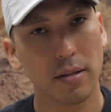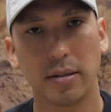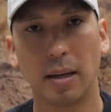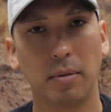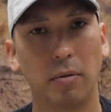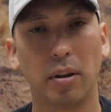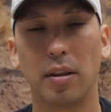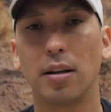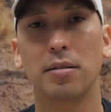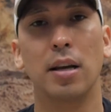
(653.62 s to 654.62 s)
Same thing
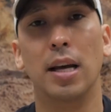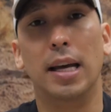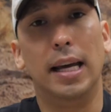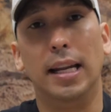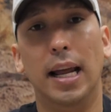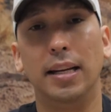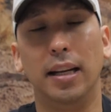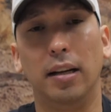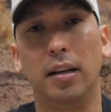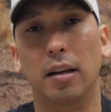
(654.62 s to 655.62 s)
with us in
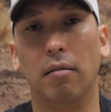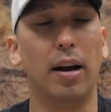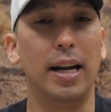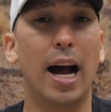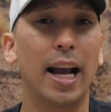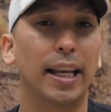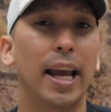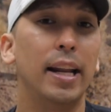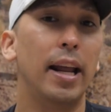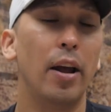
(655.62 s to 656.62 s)
lending right? I
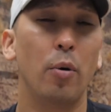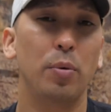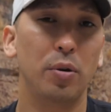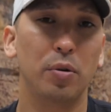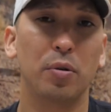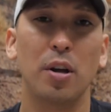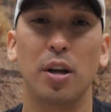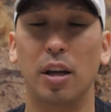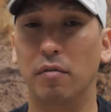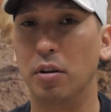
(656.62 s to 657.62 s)
can't help you
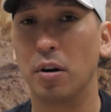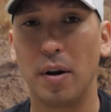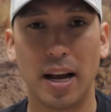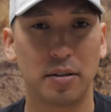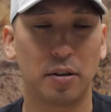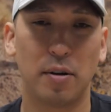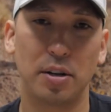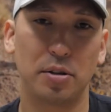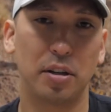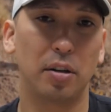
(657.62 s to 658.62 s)
if you don't ask the
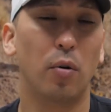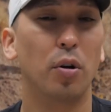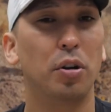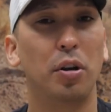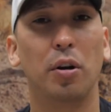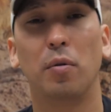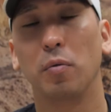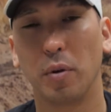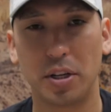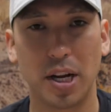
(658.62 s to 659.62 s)
question or you
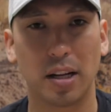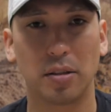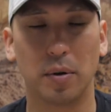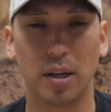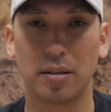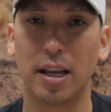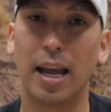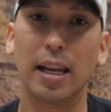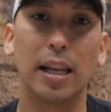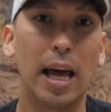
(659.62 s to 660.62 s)
don't reach out to us
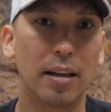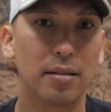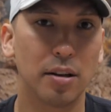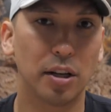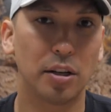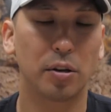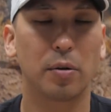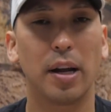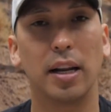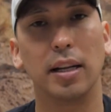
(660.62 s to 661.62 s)
and let us look at your
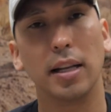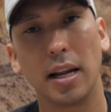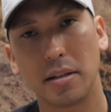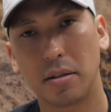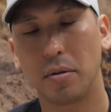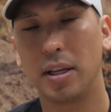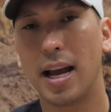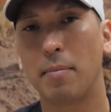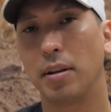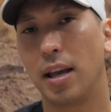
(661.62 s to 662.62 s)
credit. Let us do the
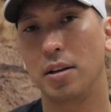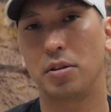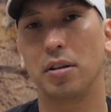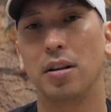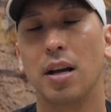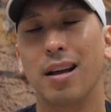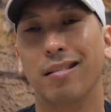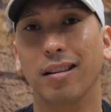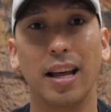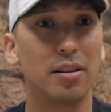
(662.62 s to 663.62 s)
application.
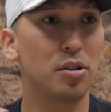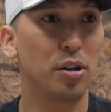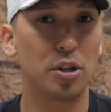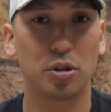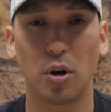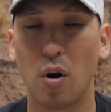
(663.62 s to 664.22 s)
Let us look at your